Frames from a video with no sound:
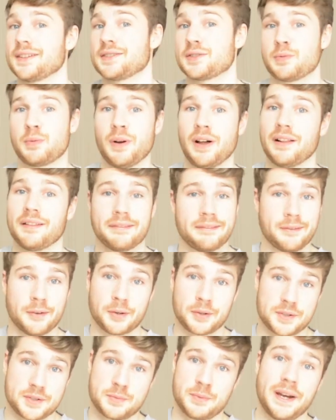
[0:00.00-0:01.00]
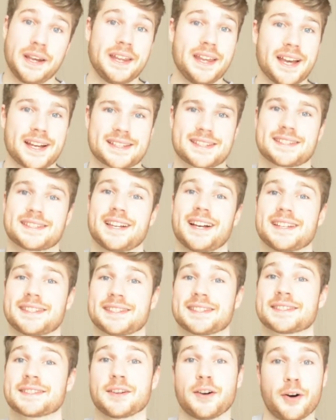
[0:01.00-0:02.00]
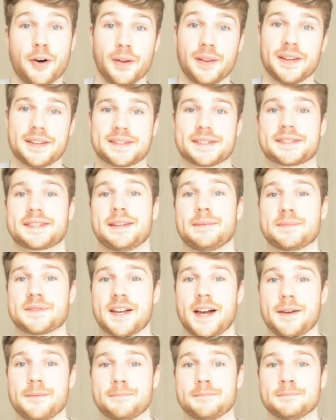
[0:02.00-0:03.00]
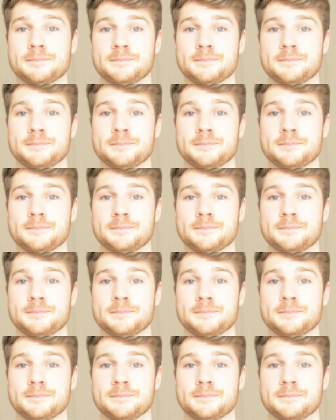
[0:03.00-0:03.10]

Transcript: 12 or 20 exercises all at the same time.